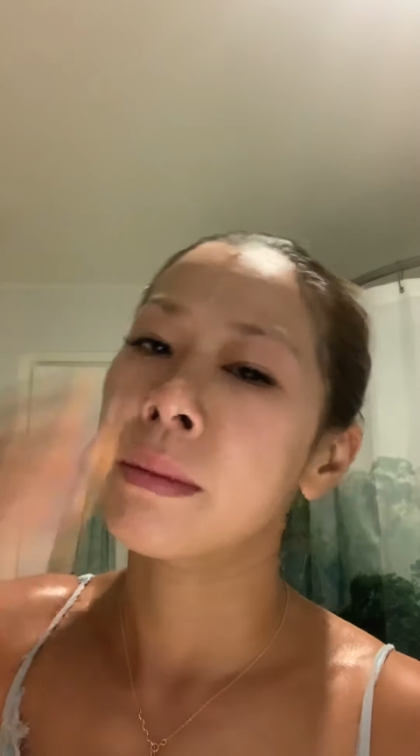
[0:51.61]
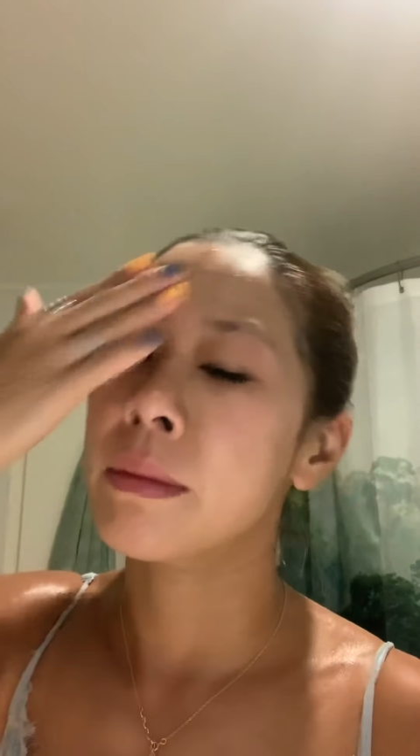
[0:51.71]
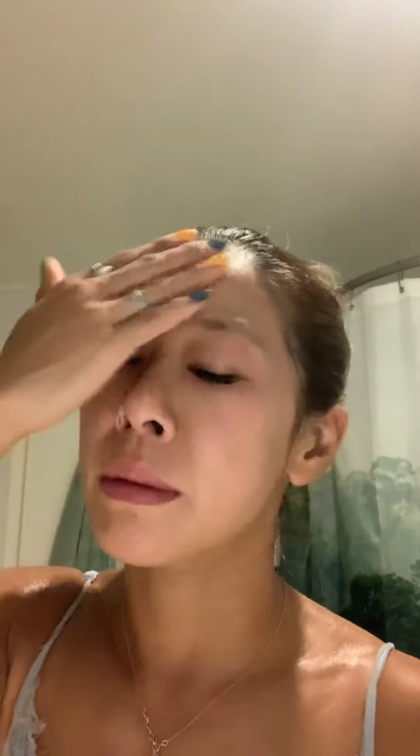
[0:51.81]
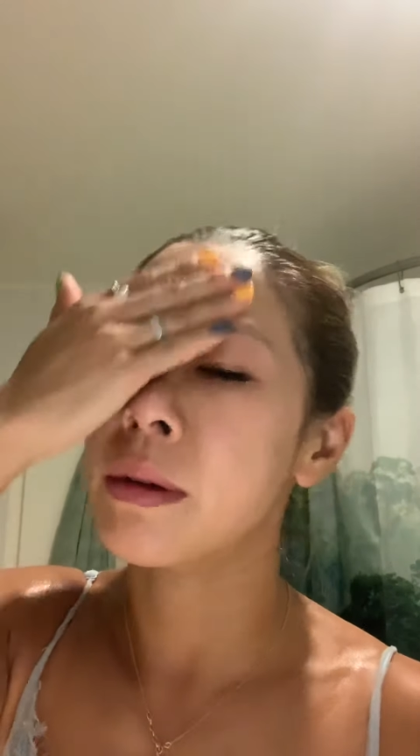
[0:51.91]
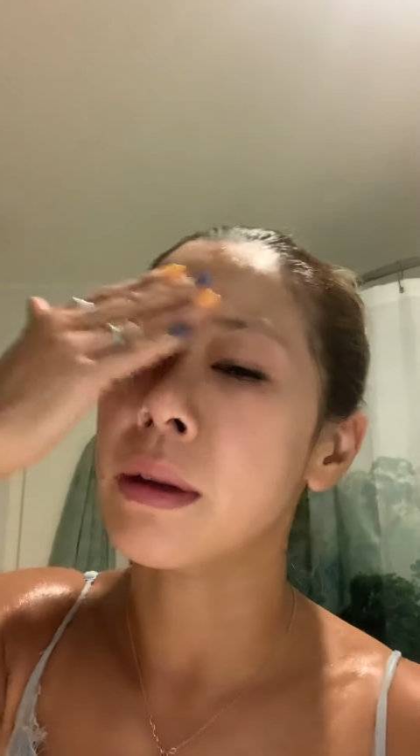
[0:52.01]

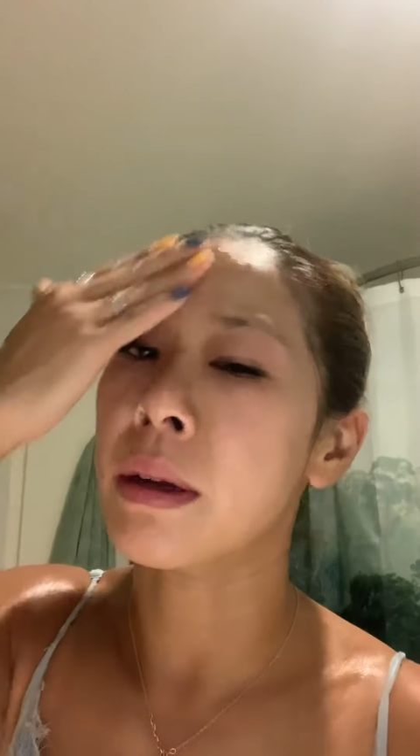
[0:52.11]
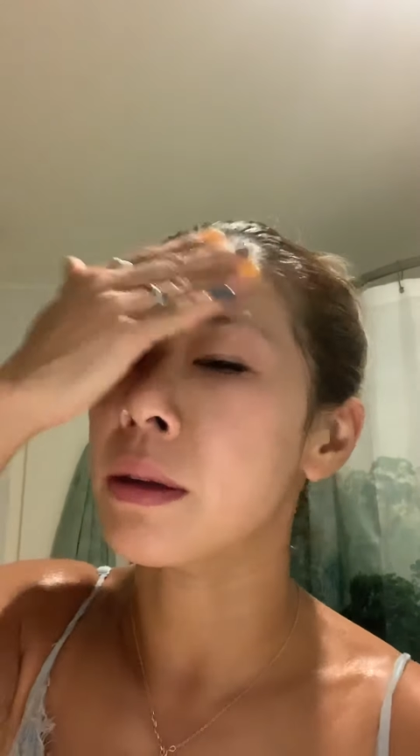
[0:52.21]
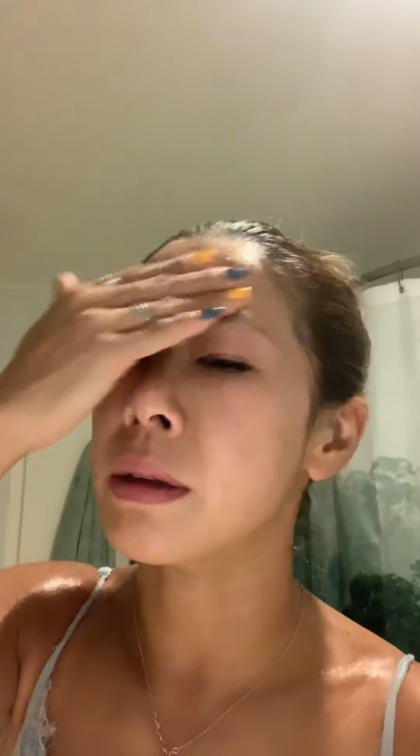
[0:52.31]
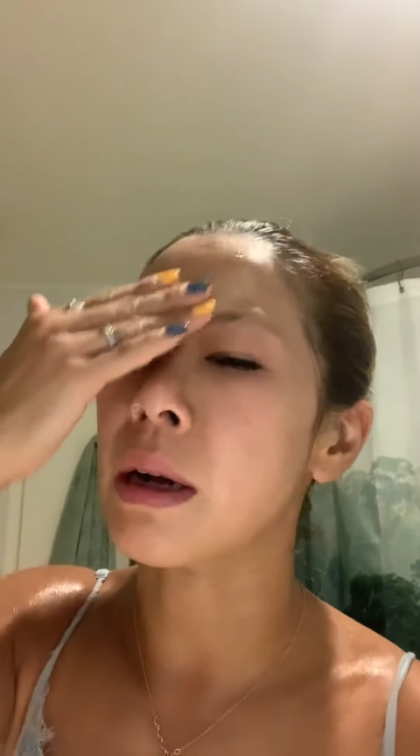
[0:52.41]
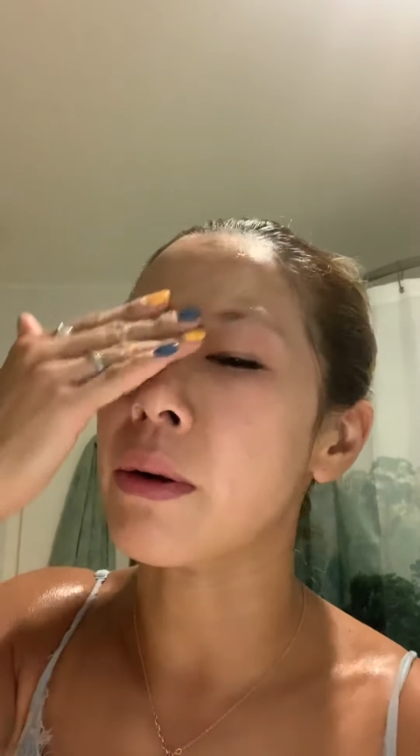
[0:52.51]
and
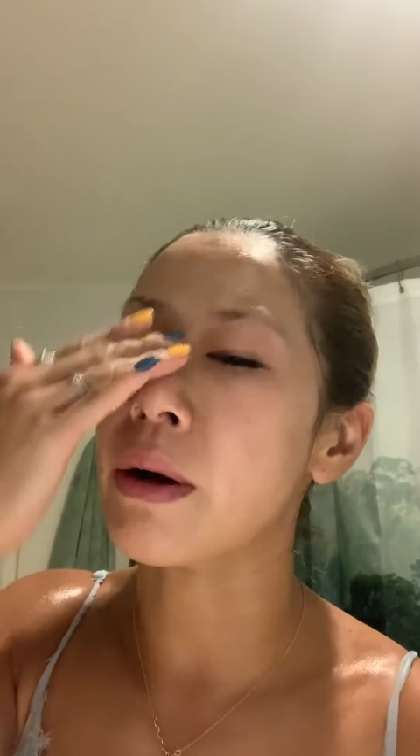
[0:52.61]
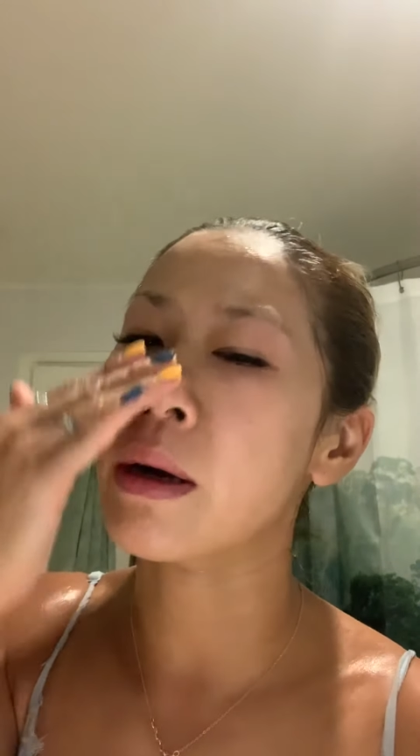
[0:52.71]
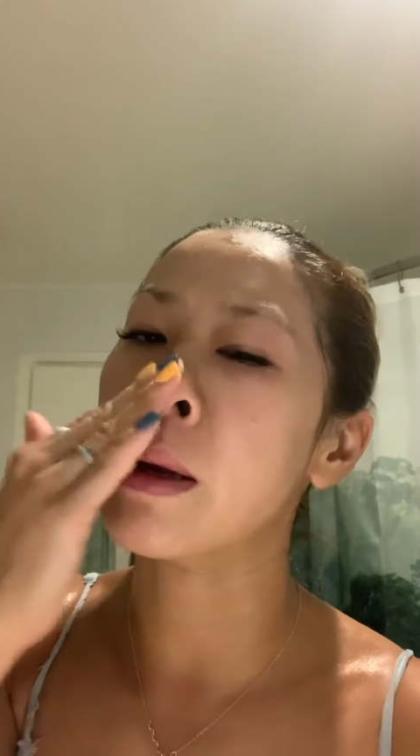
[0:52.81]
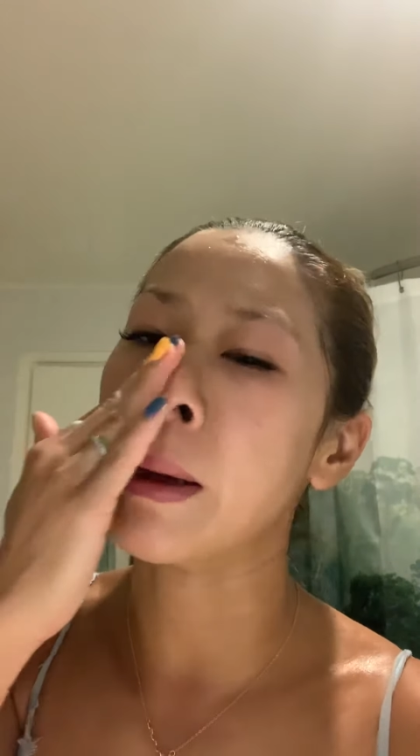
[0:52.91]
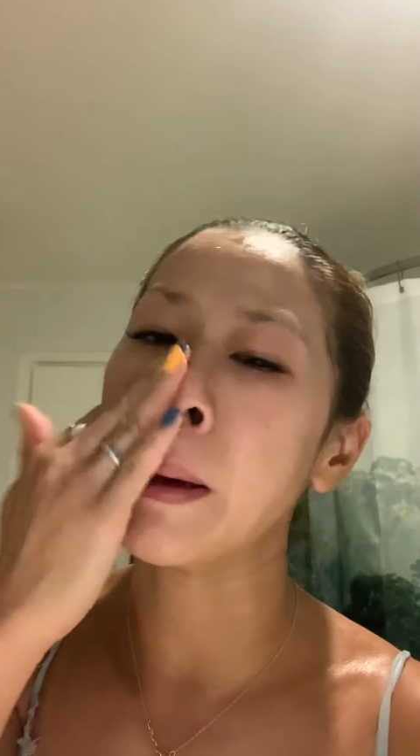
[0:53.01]
then
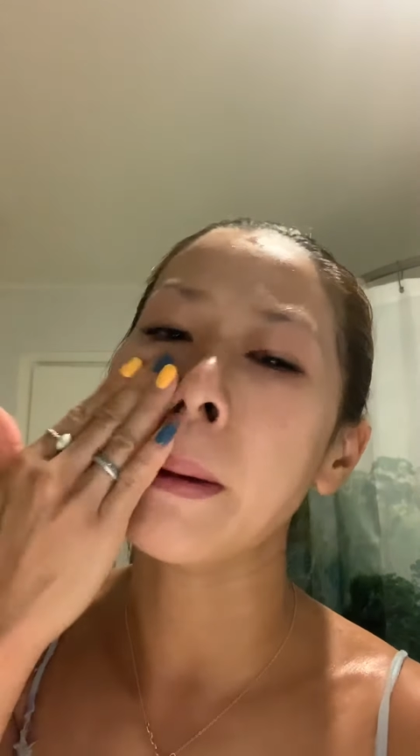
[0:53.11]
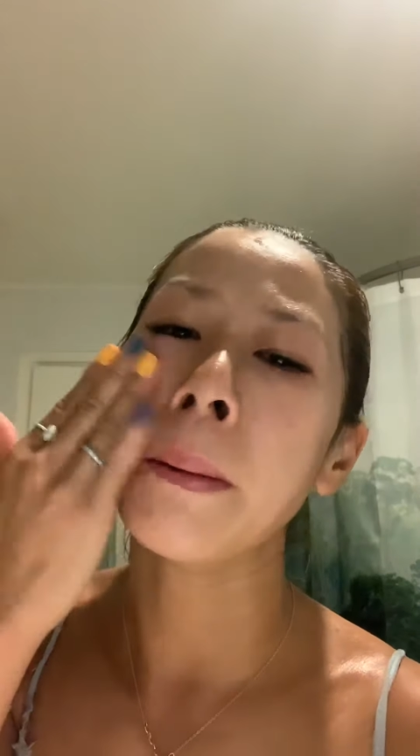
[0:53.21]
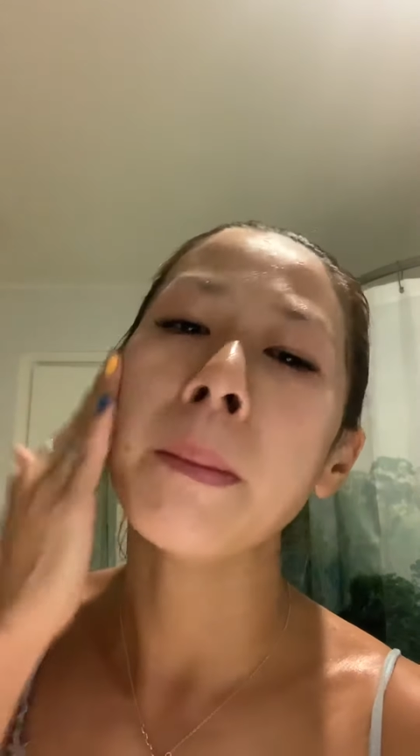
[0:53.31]
directly